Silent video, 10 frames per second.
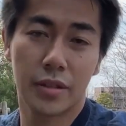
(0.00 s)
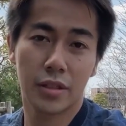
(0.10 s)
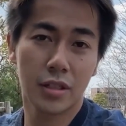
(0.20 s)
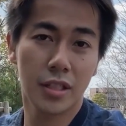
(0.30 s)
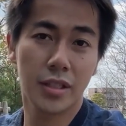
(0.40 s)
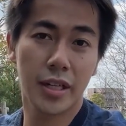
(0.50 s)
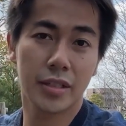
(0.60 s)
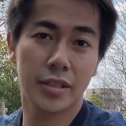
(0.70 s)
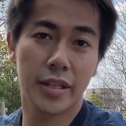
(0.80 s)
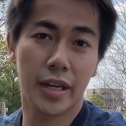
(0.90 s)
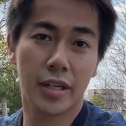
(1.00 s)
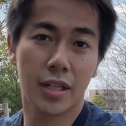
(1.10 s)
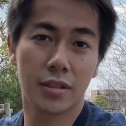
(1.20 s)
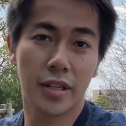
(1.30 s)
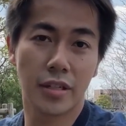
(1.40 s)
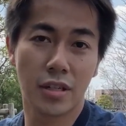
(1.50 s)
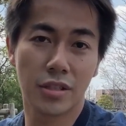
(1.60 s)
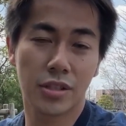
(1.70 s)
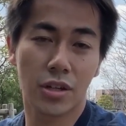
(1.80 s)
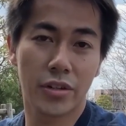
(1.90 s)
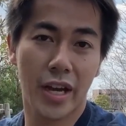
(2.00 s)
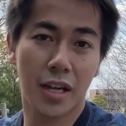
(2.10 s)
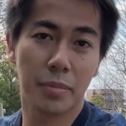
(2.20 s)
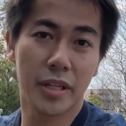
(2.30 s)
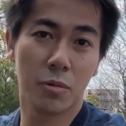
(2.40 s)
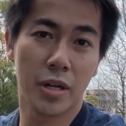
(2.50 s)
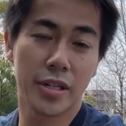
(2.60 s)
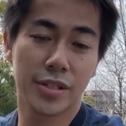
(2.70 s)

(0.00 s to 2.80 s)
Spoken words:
They're gonna delete their account and uninstall your app anyway,